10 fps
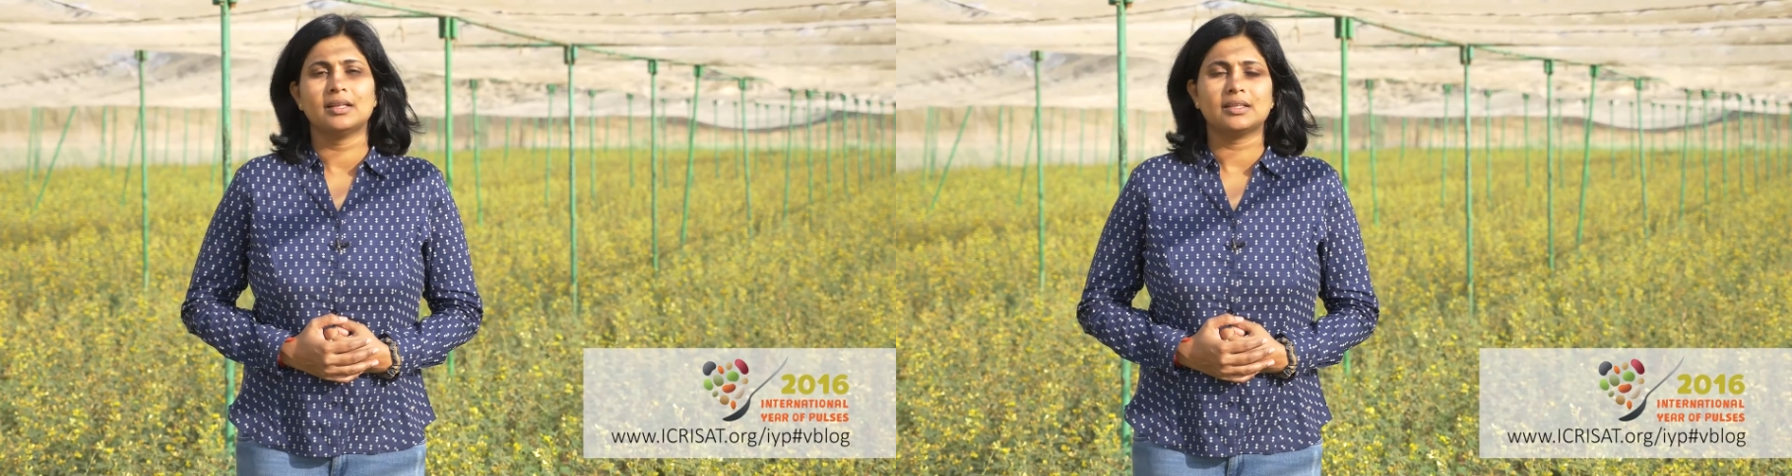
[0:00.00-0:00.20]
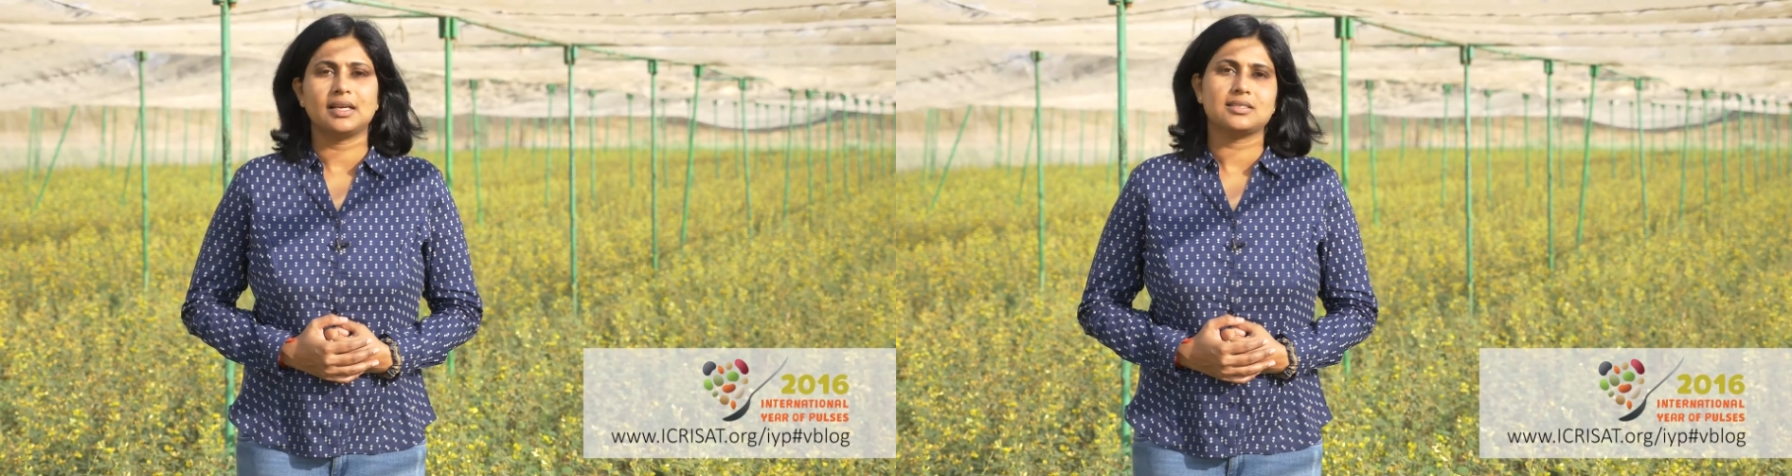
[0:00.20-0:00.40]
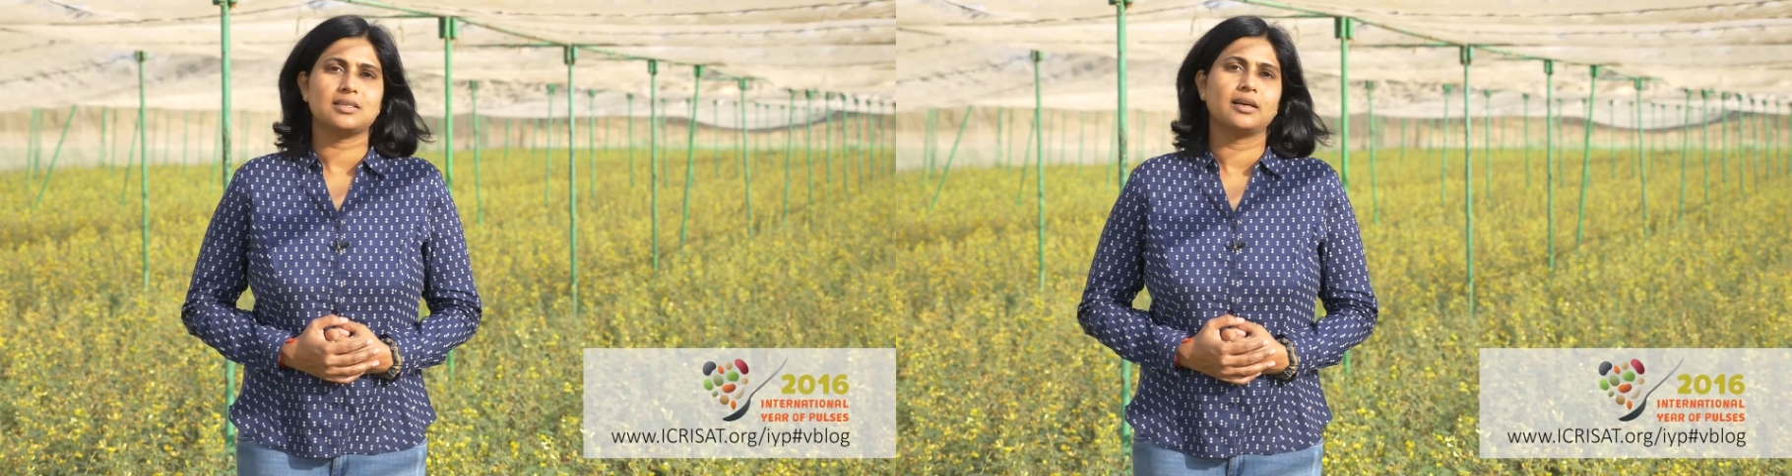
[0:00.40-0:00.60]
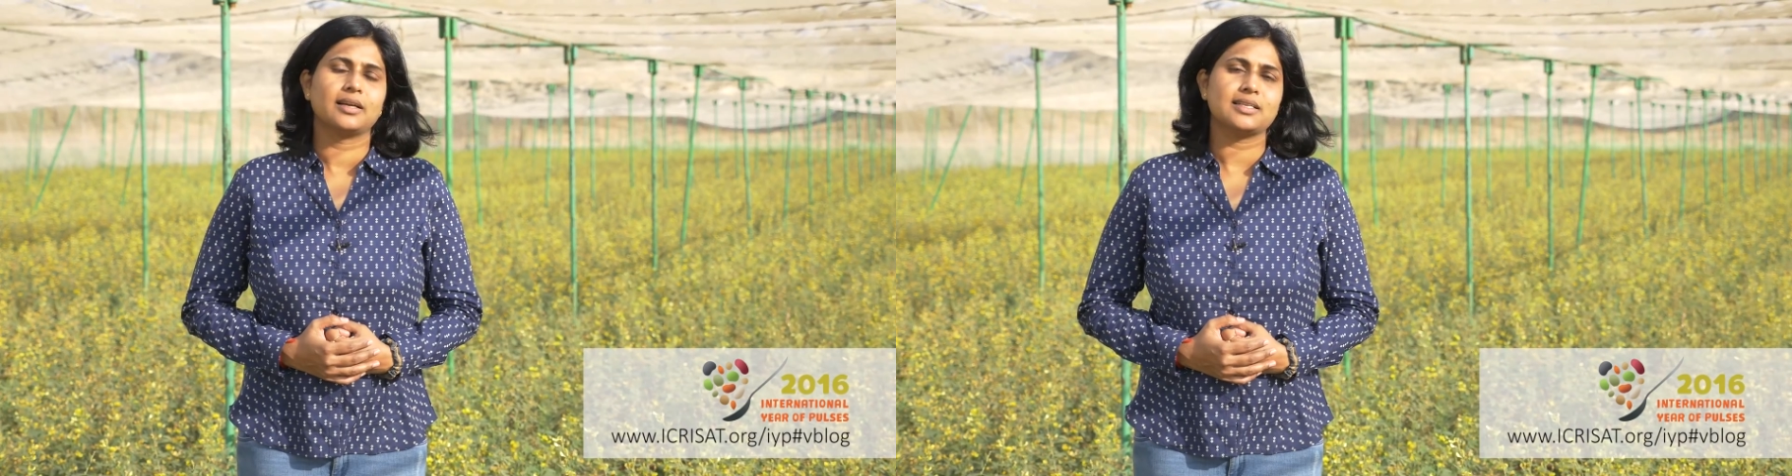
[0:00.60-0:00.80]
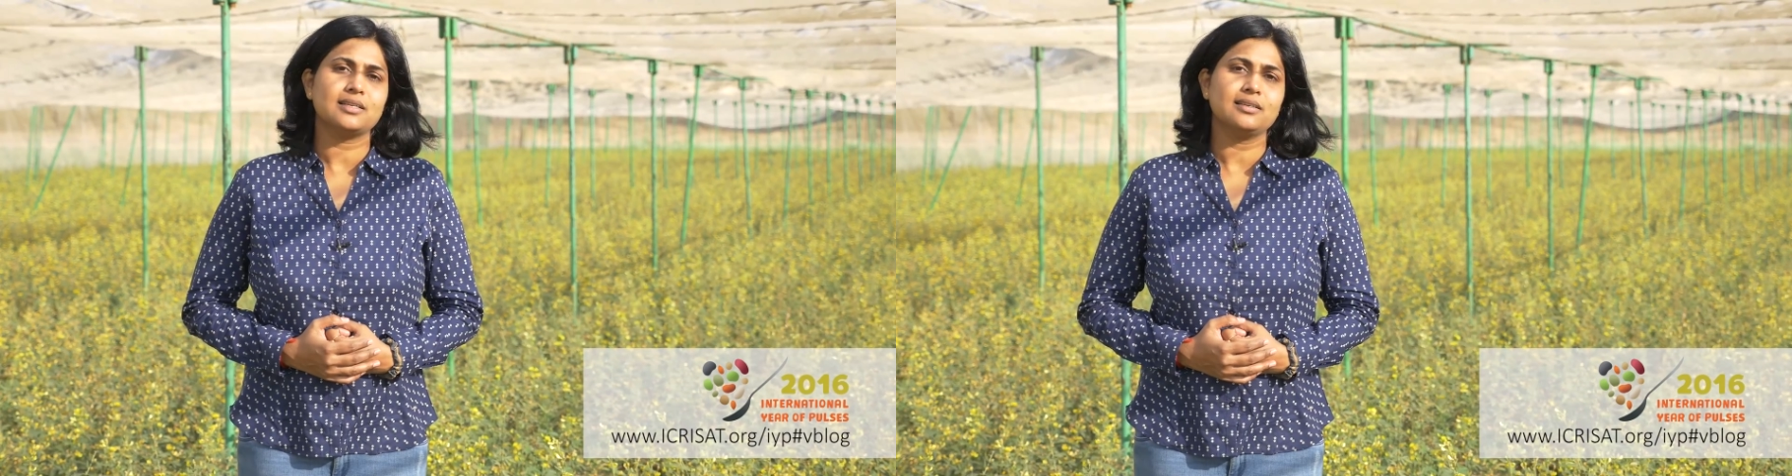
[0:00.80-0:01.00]
Thus,
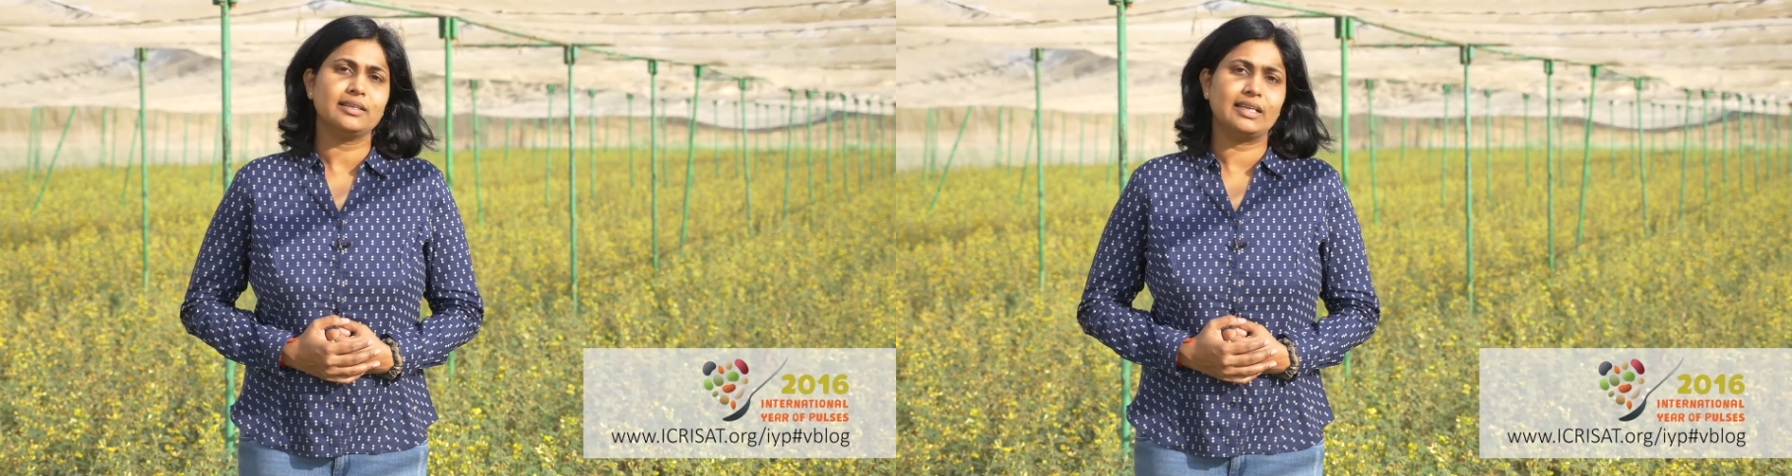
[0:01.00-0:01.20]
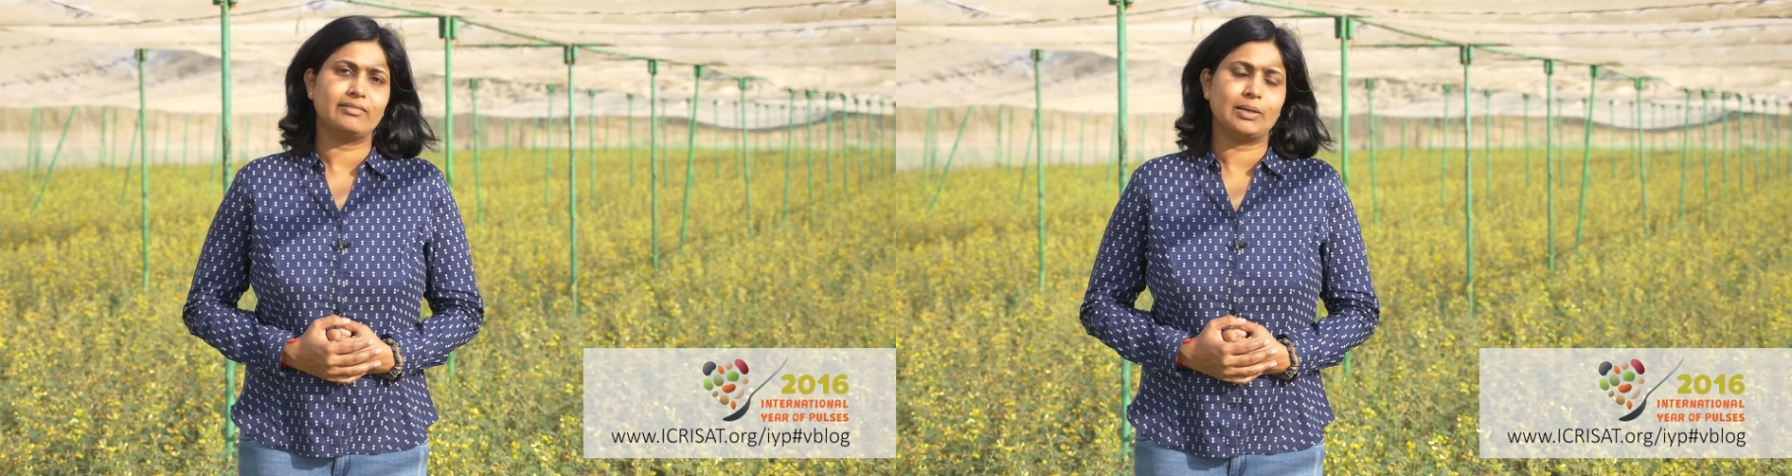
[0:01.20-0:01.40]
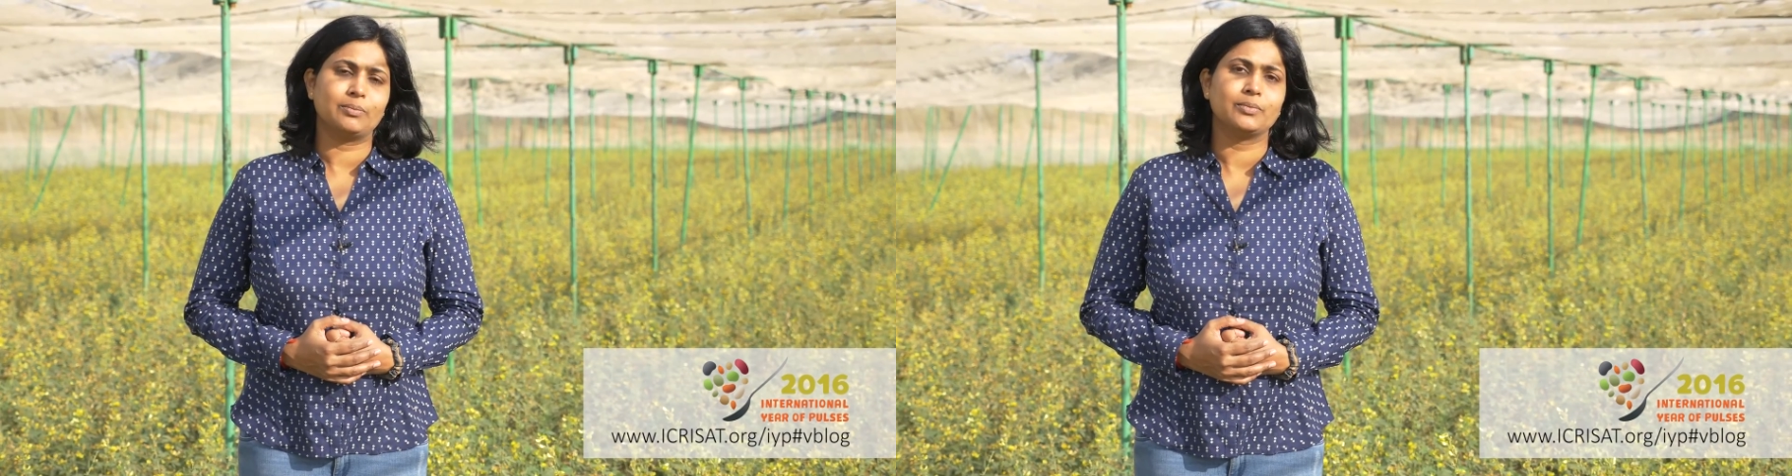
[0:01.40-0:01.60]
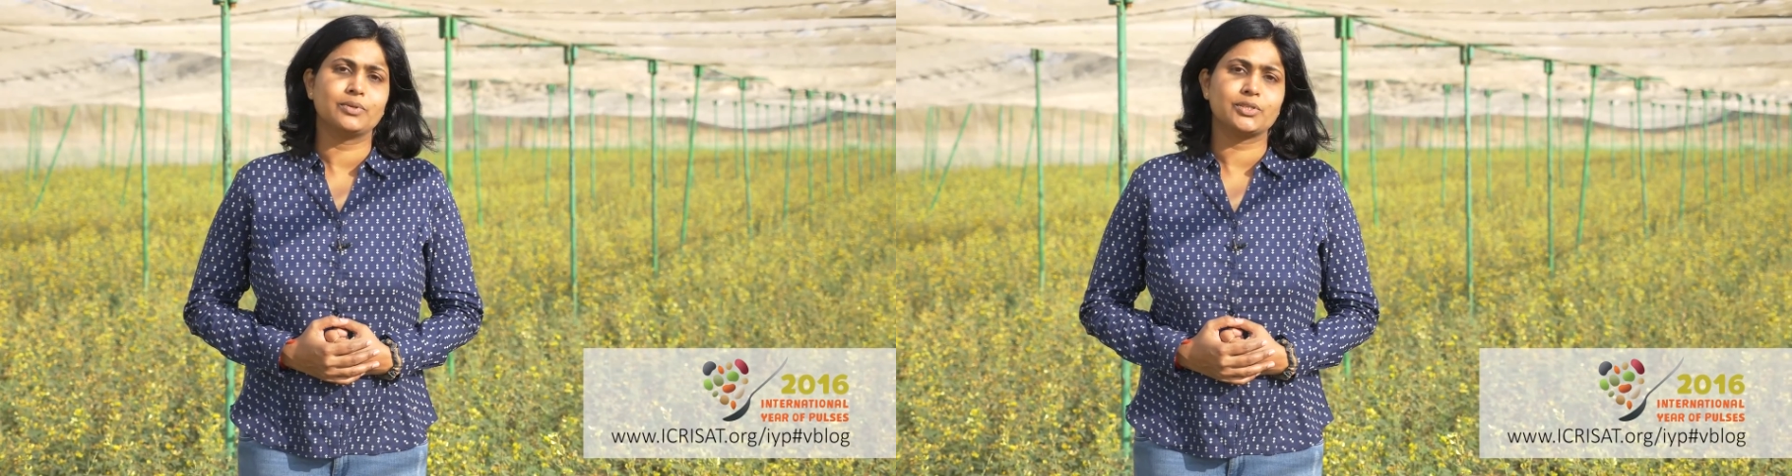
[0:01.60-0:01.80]
recently developed